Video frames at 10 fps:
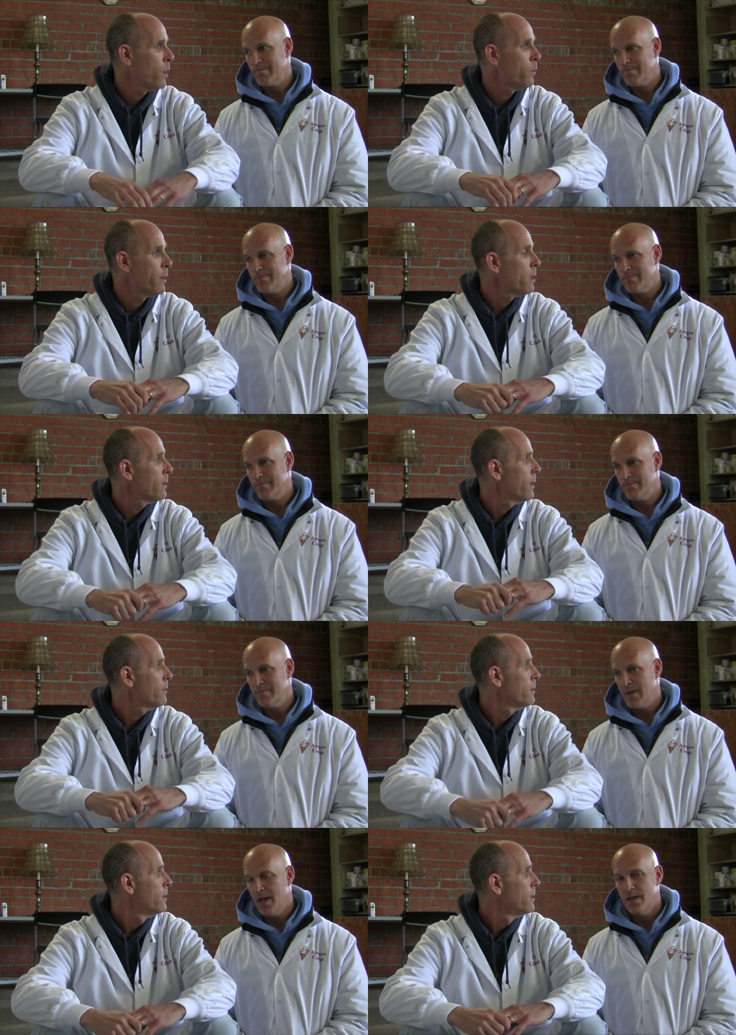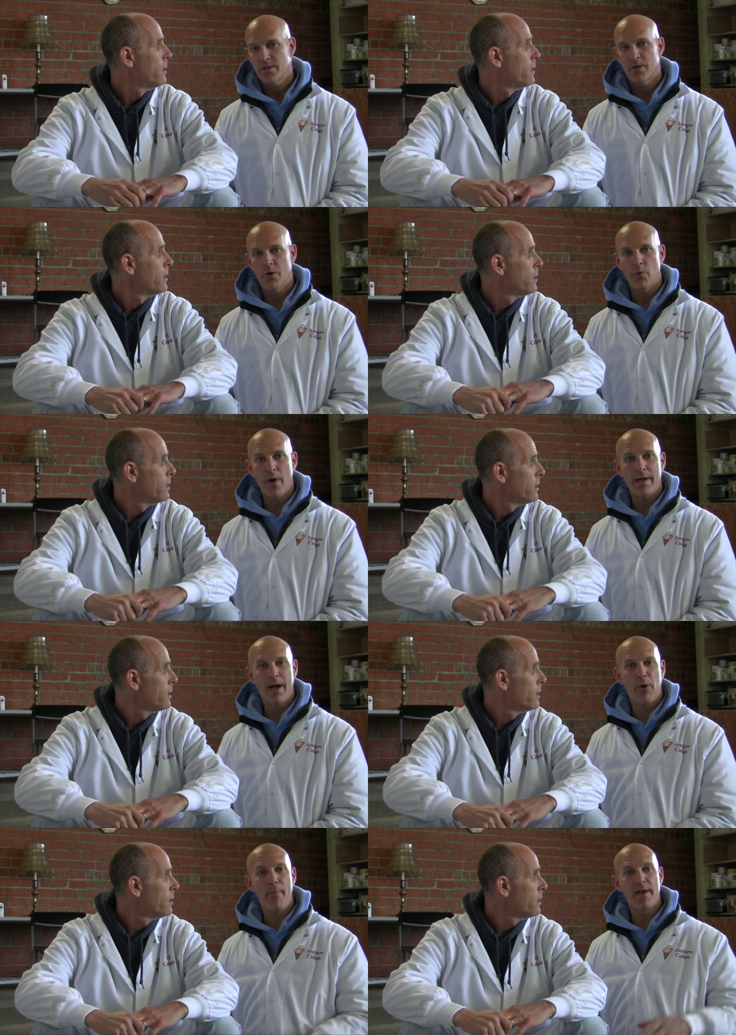Speaker 1: where we are. So right
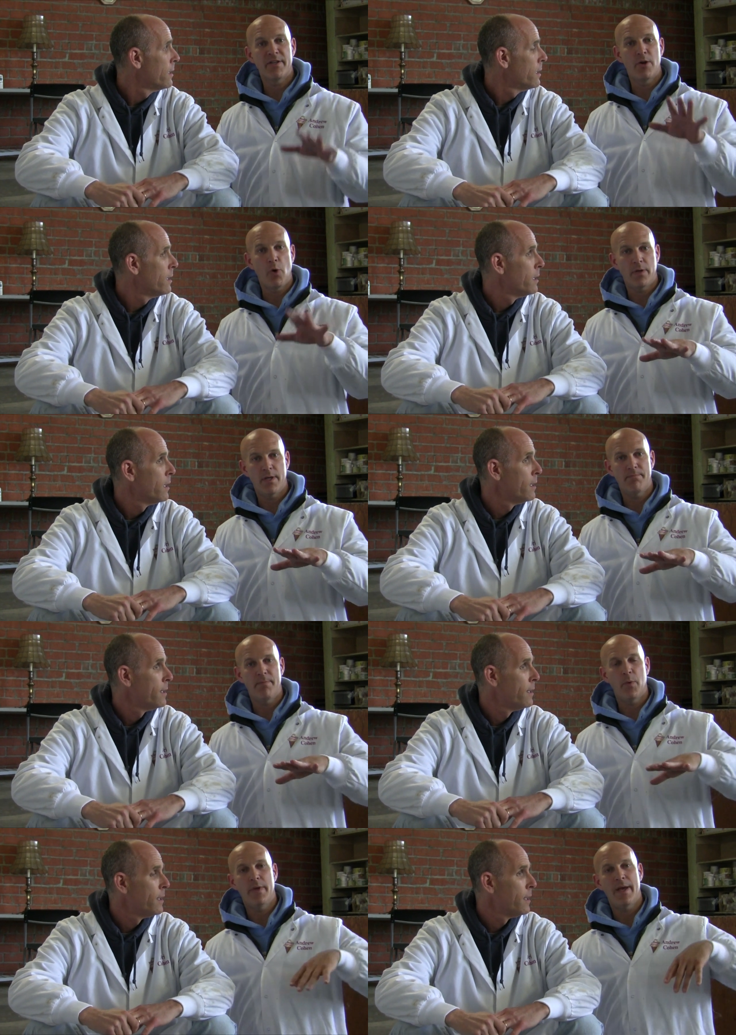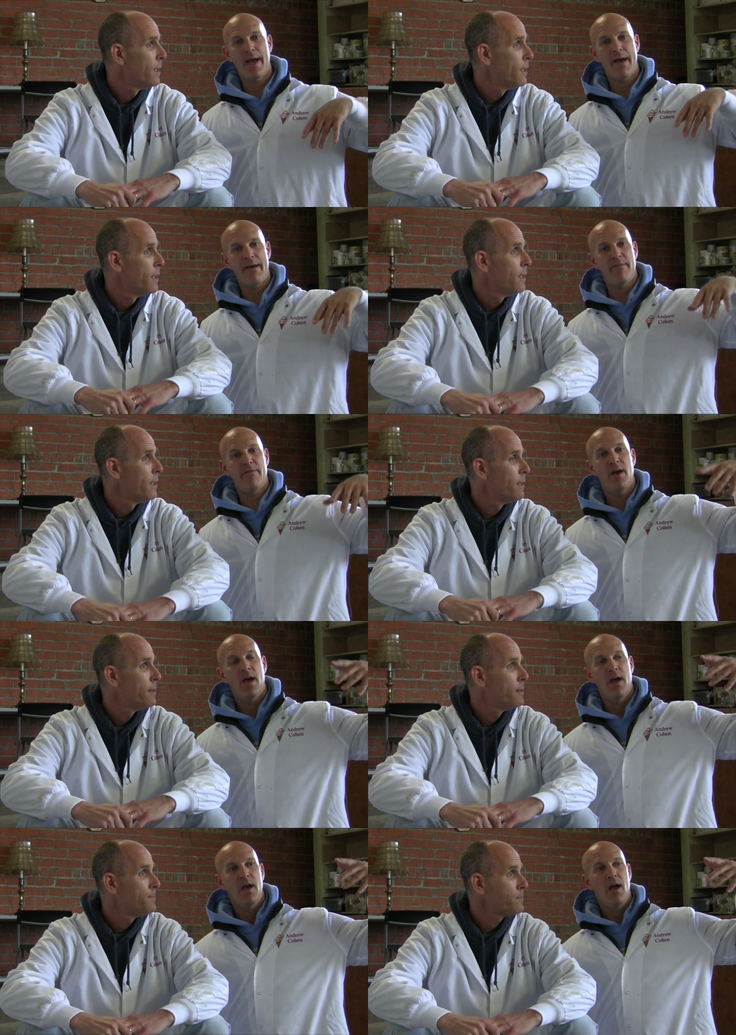now we're based in Oakland, but we have
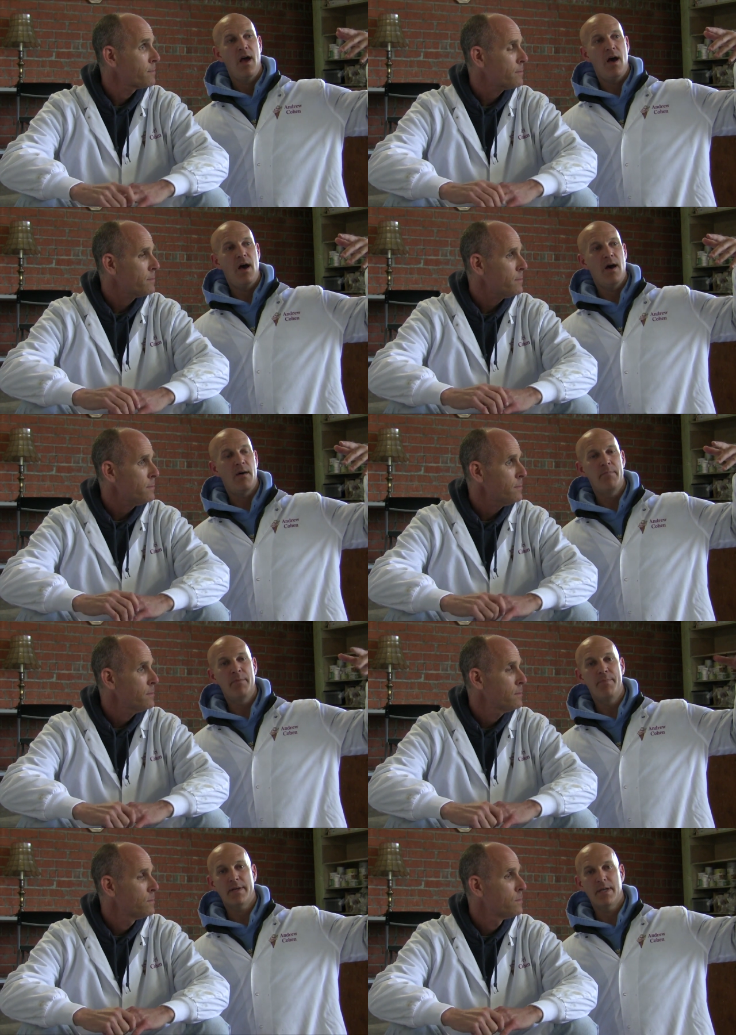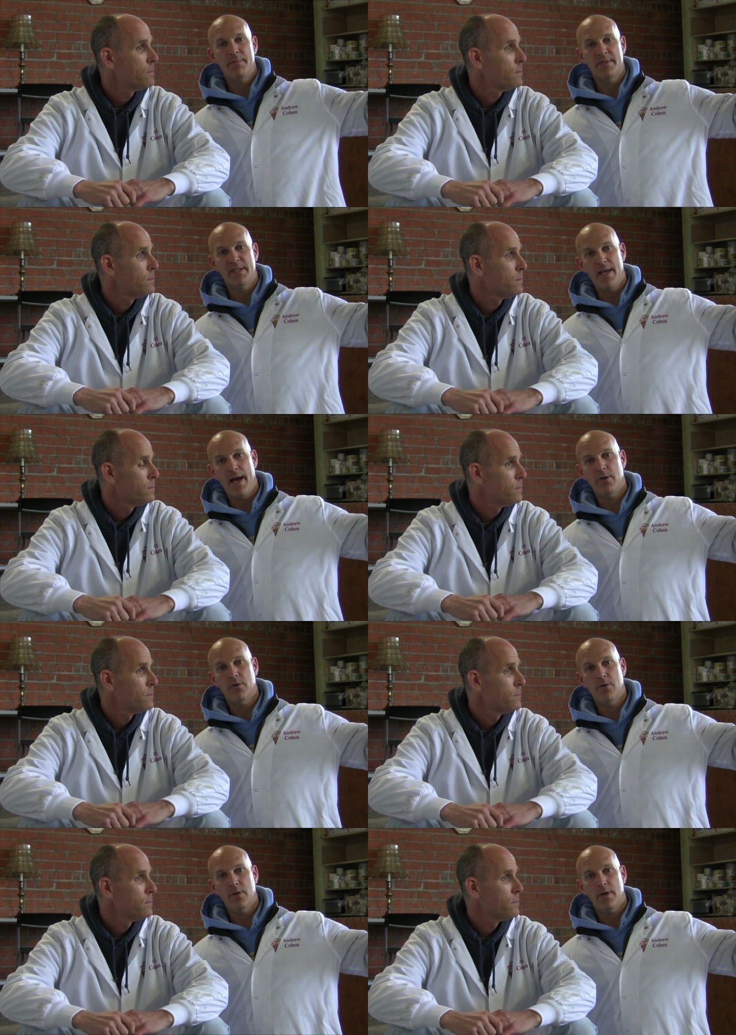been picked up in
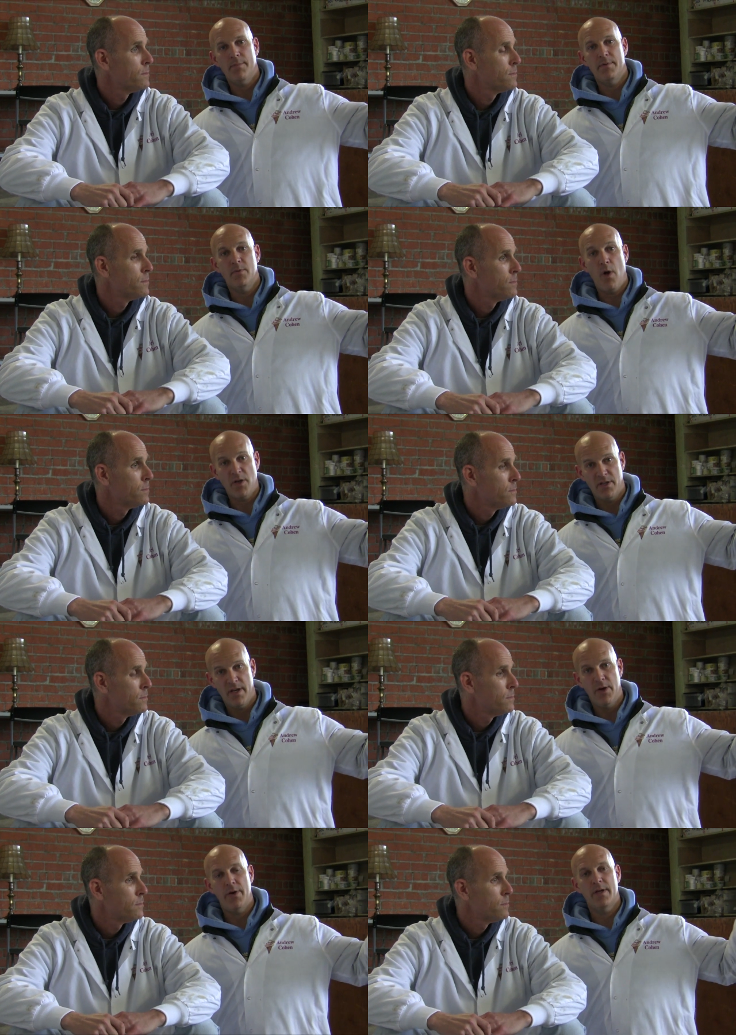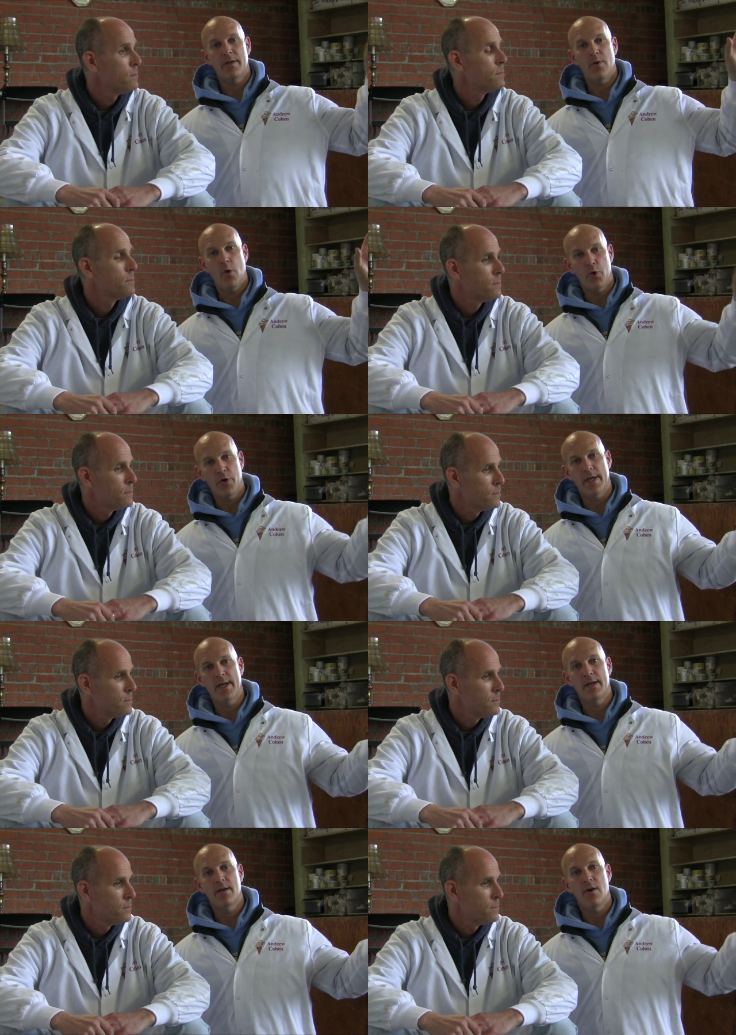Seattle, up in the Washington area,
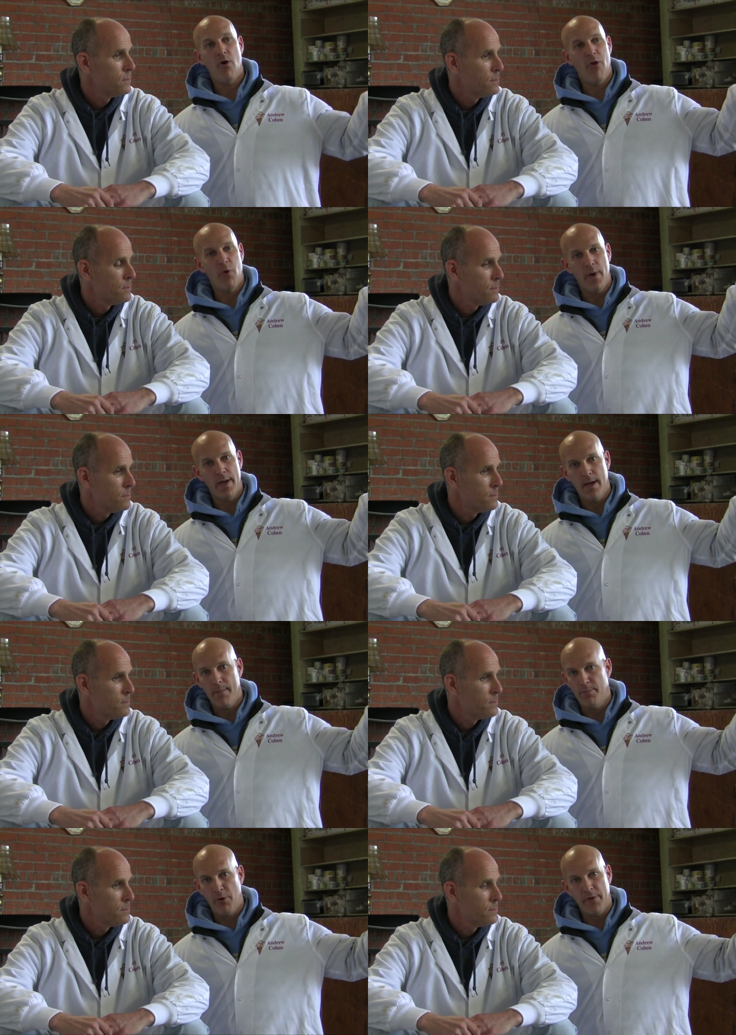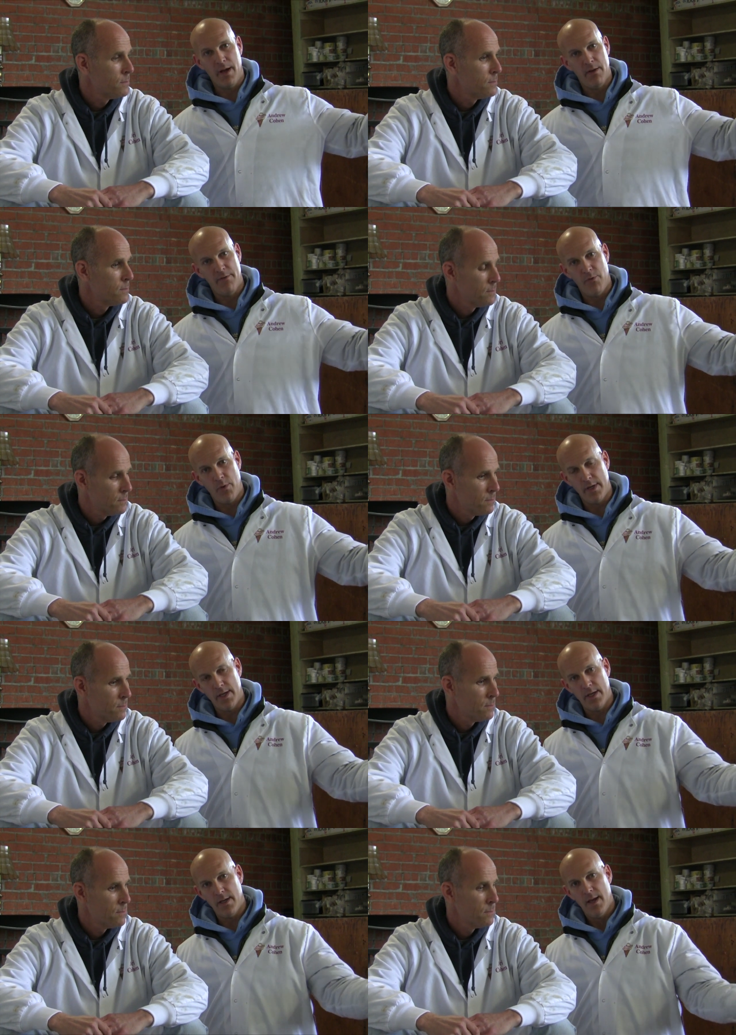Oregon, all the way up in Northern
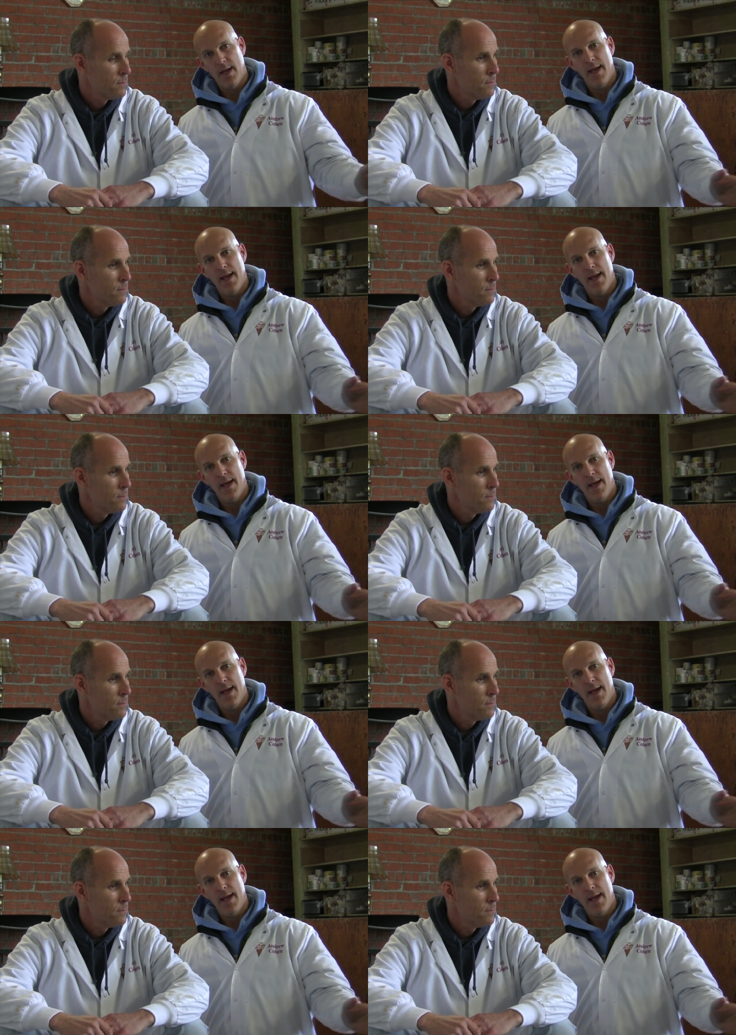California,